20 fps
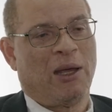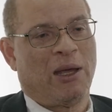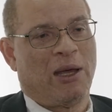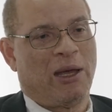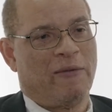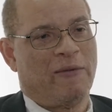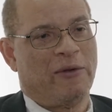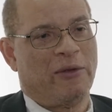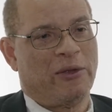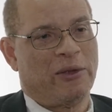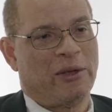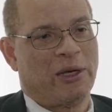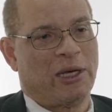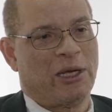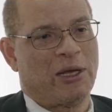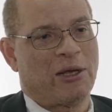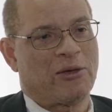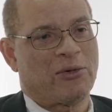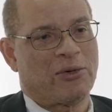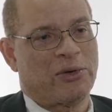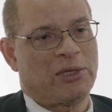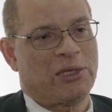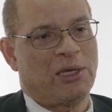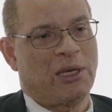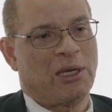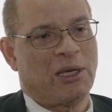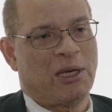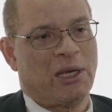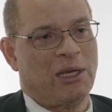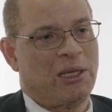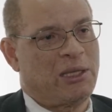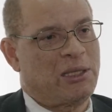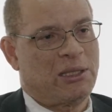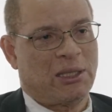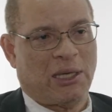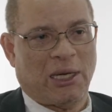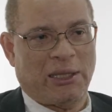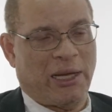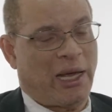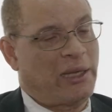given the increasing
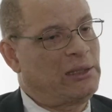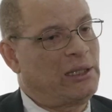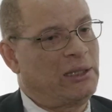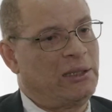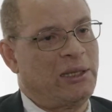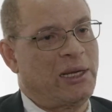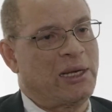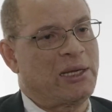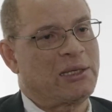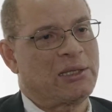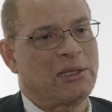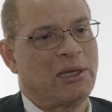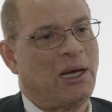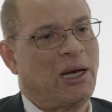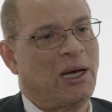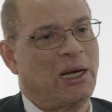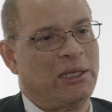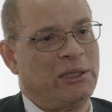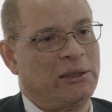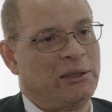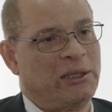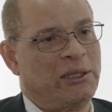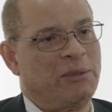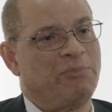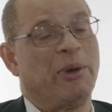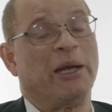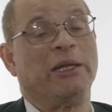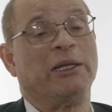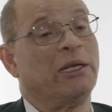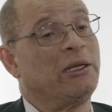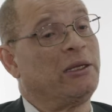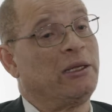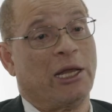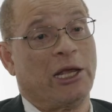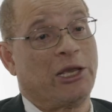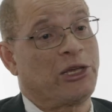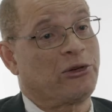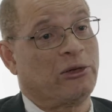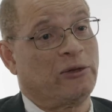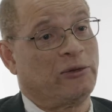interconnectedness and interdependent
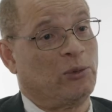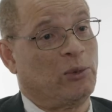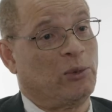nature of the